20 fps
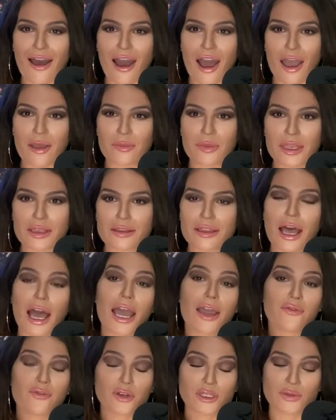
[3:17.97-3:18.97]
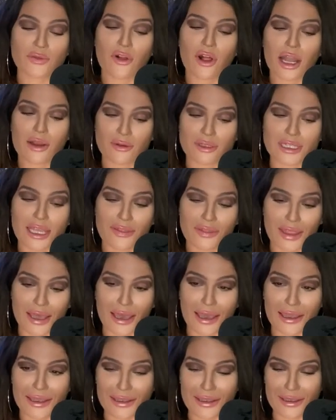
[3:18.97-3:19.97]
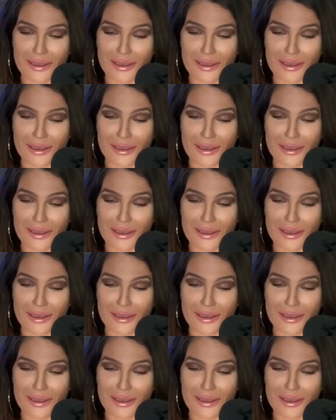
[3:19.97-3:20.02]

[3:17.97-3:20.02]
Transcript: I mean, first of all, I resent that.